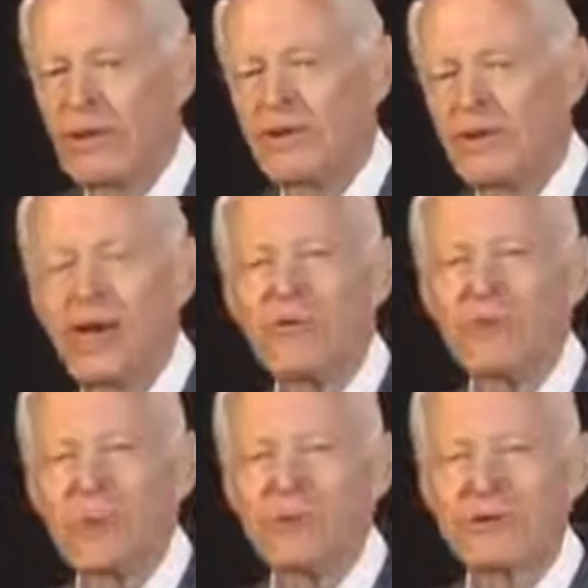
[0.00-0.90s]
that the
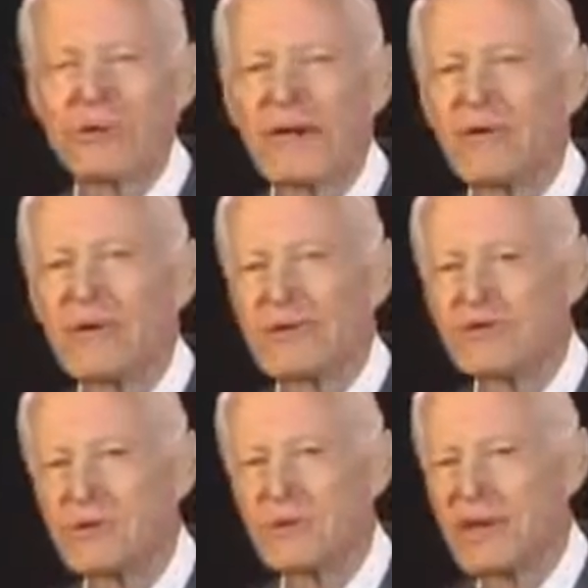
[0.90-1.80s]
average person never
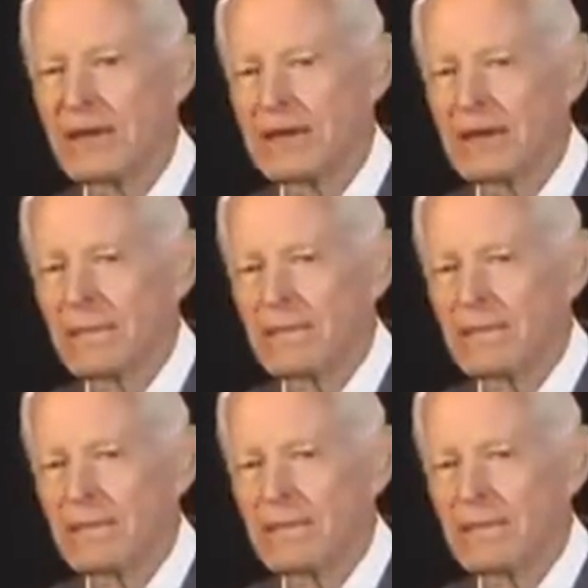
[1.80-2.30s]
gets to meet.